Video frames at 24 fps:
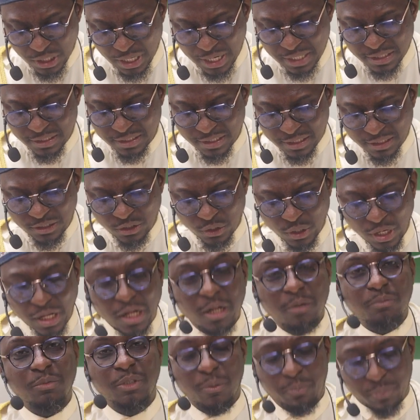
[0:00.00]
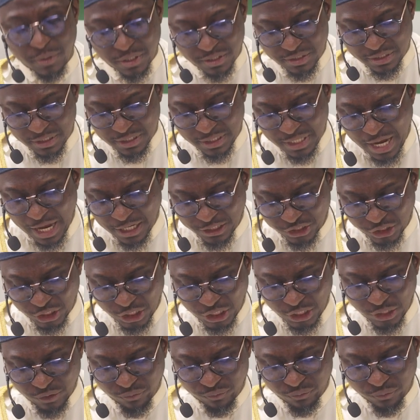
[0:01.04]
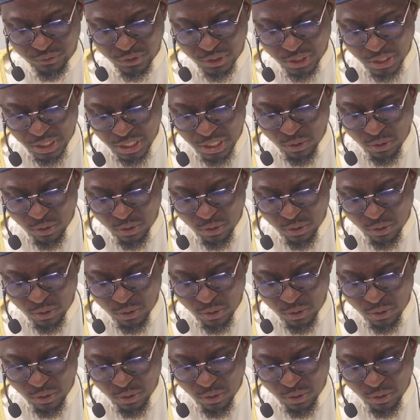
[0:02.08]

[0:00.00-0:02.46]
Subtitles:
until you help the person achieve